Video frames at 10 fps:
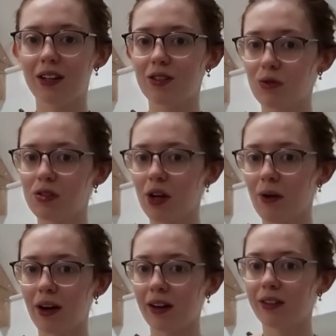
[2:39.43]
it's
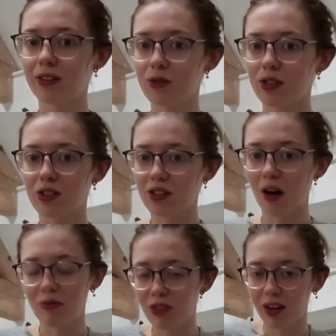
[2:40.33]
also just
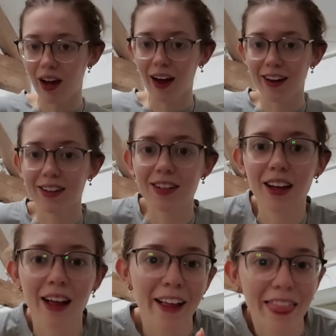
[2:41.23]
comfy, and
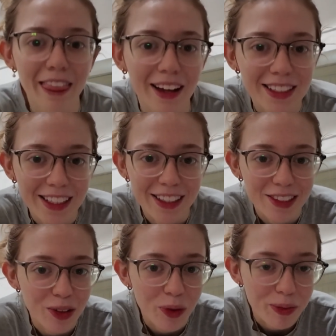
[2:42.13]
that
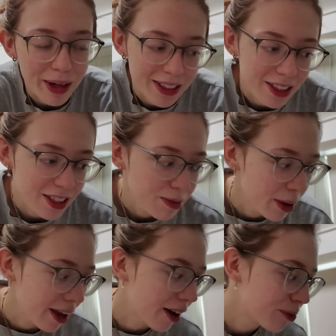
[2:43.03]
is what matters.
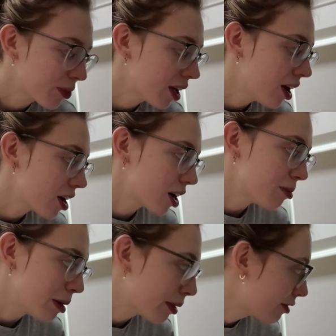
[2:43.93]
But yeah, I'm
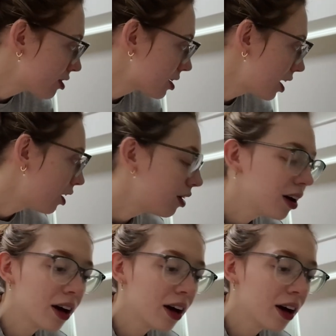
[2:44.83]
gonna make breakfast now.